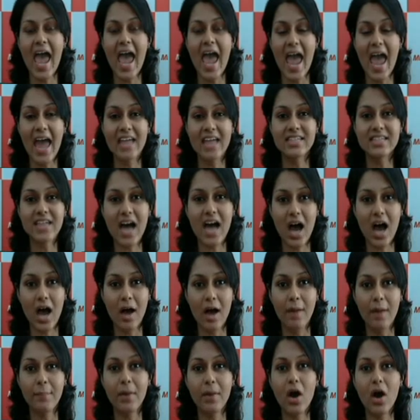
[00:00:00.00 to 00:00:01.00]
end
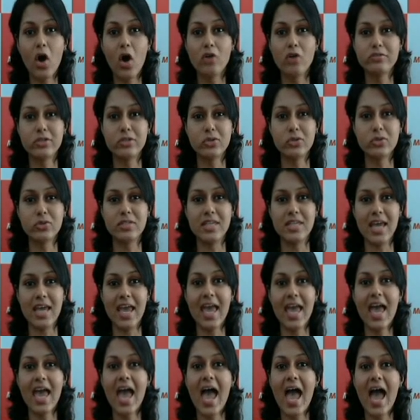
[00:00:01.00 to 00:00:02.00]
up on
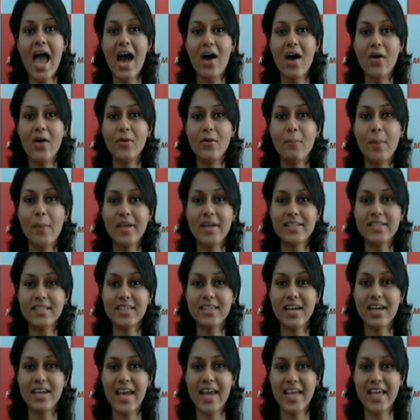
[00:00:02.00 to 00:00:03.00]
Tuesday on better
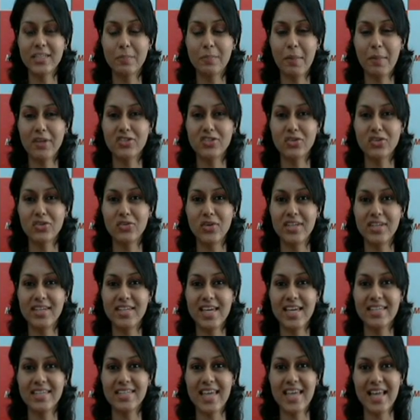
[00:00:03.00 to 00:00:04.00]
than expected
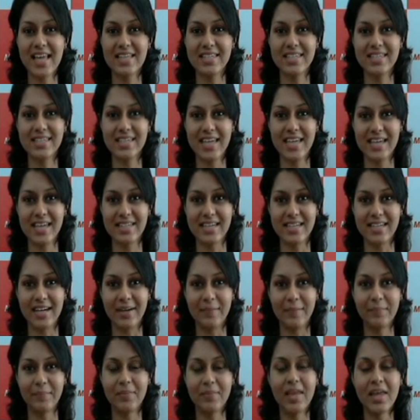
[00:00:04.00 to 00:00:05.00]
retail sales data.
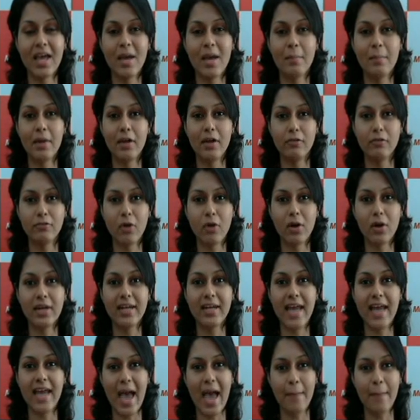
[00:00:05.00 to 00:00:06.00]
while
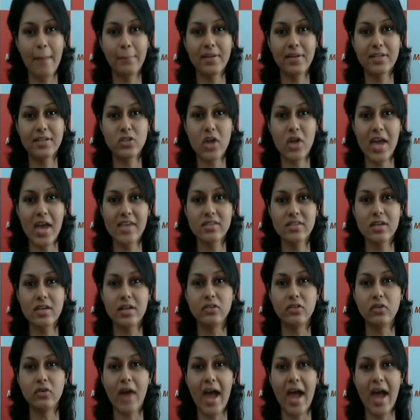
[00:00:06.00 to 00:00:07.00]
falling Apple shares
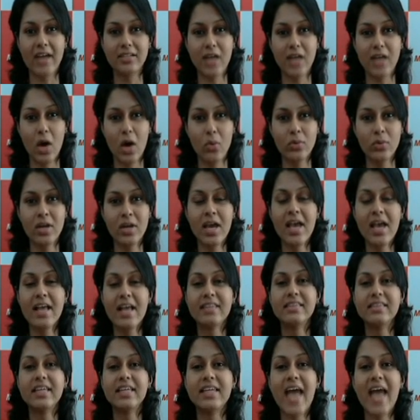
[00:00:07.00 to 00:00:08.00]
drag down
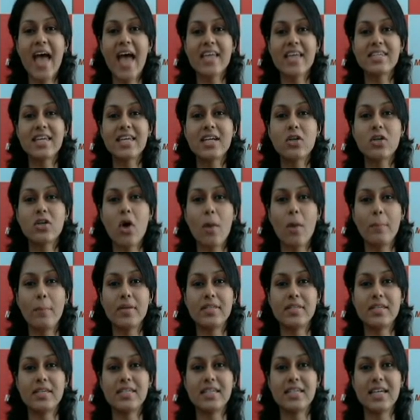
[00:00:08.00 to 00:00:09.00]
the Nasdaq
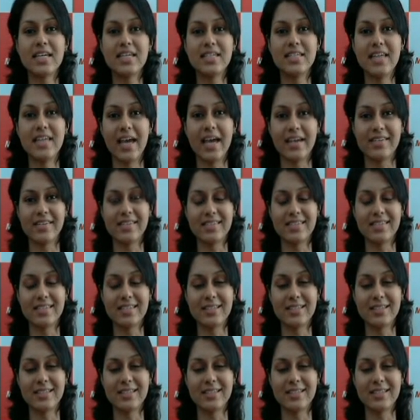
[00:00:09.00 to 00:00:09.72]
Composite Index.